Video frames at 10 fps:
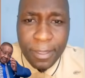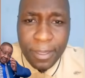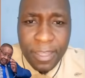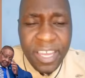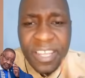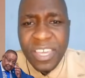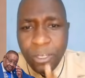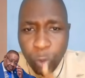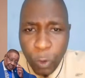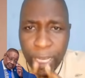then the
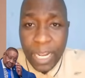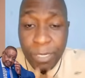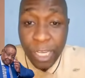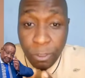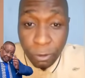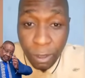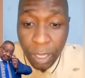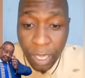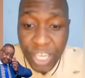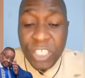things work. Let me tell you,
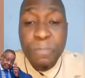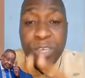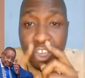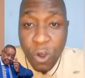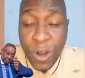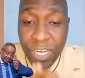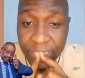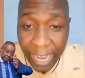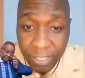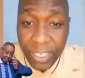it's beyond
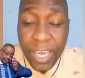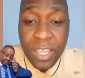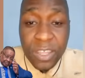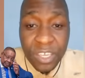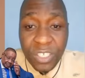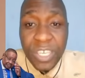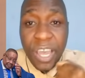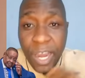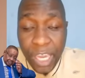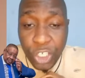tongues. This
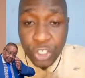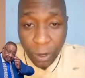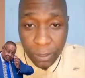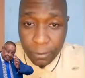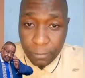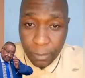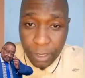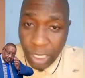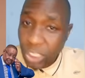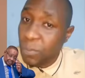election
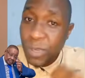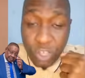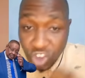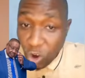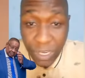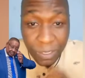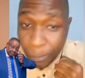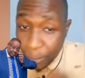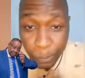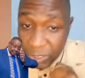is beyond
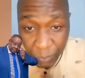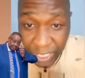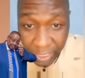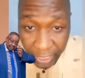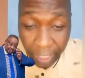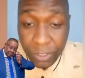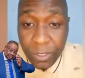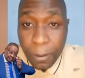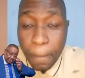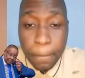speaking tongues.
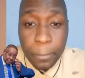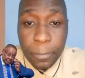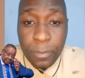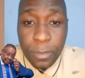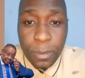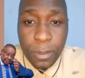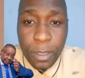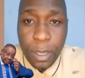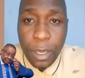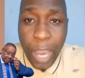
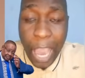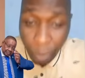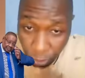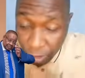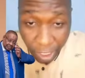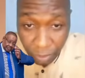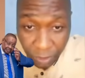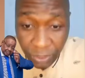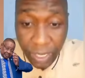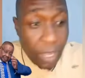I want to tell you
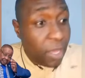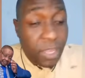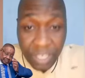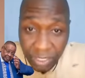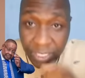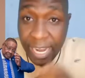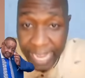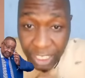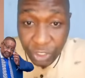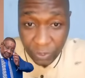this. This
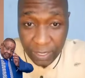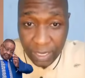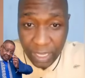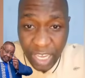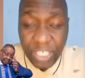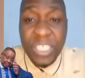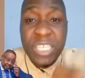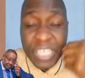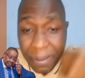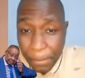election is
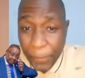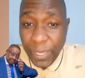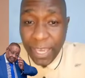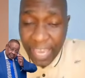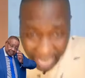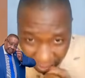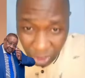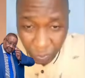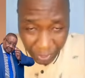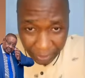deep in
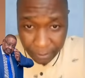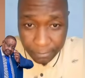spirit.